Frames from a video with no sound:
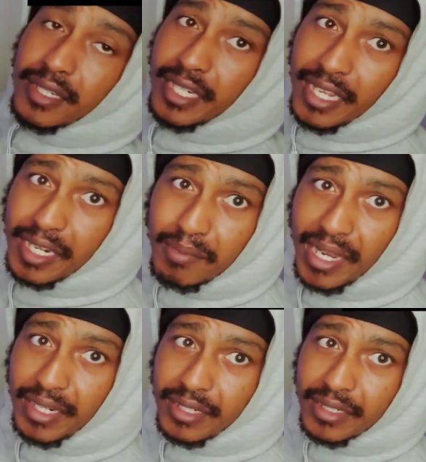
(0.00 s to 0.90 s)
Yeti
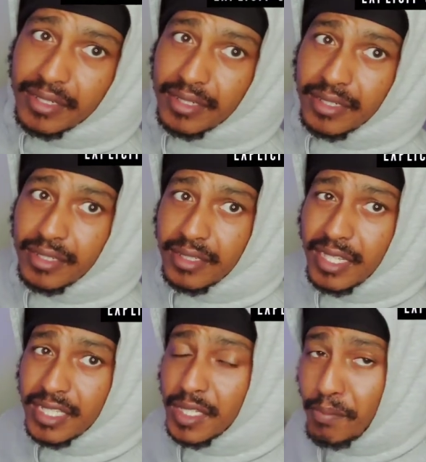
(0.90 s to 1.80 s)
mic.
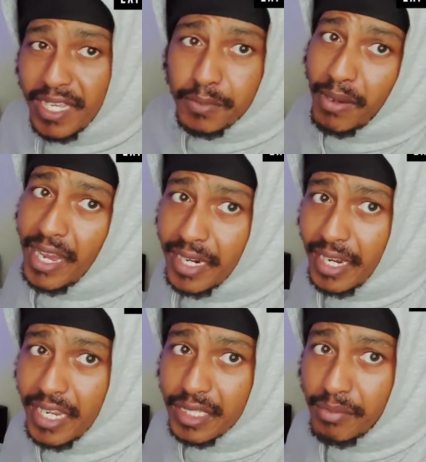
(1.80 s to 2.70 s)
It's the best
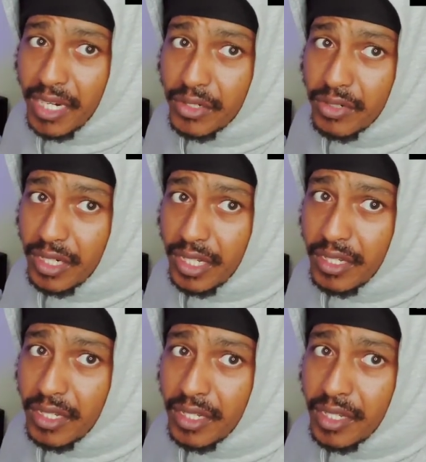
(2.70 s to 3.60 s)
podcast mic you can
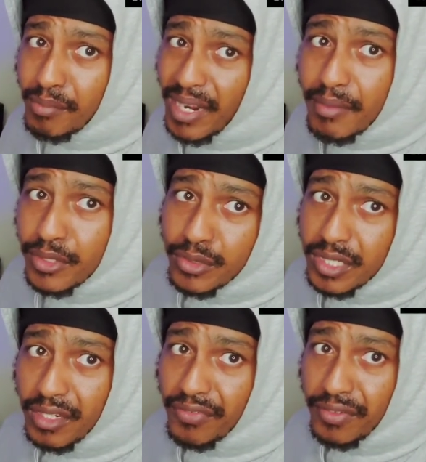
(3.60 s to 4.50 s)
get. But I'm
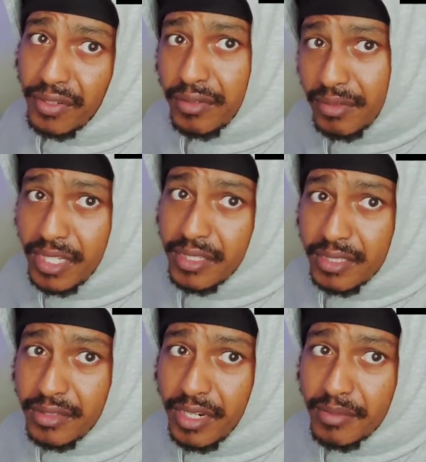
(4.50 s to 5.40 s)
using it for
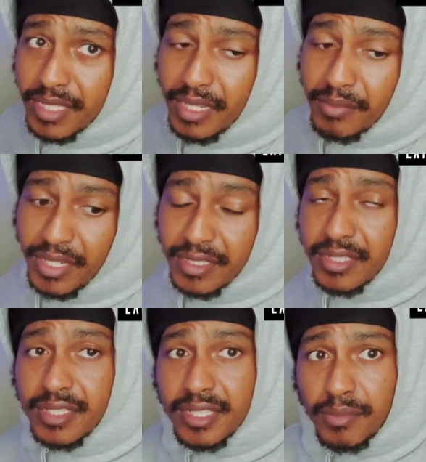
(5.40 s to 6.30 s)
this, you know what I'm saying? Because
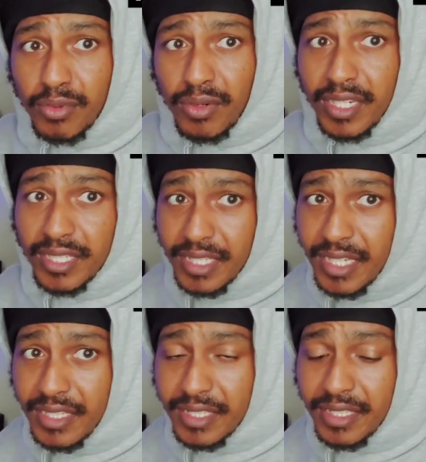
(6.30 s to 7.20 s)
it's simple and it's
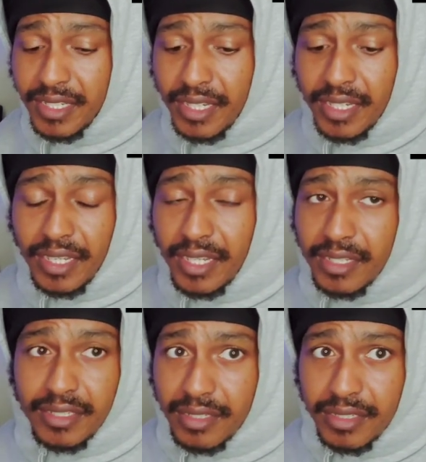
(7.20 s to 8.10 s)
easy
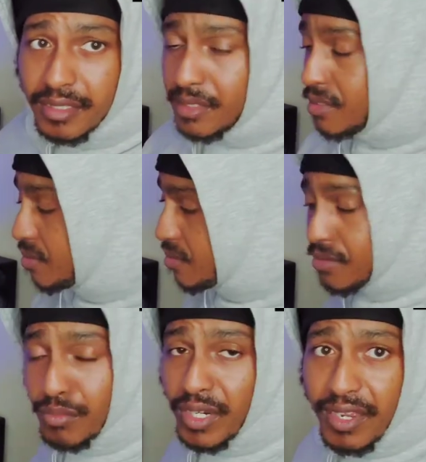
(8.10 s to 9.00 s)
and
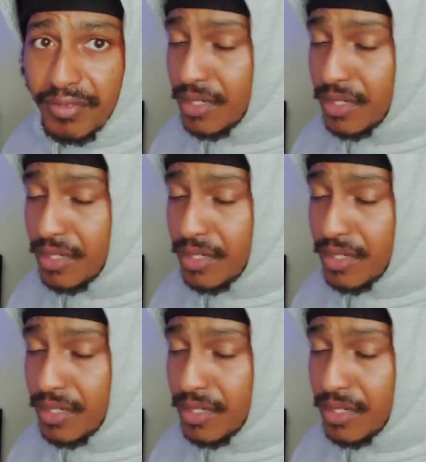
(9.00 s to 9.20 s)
whatever.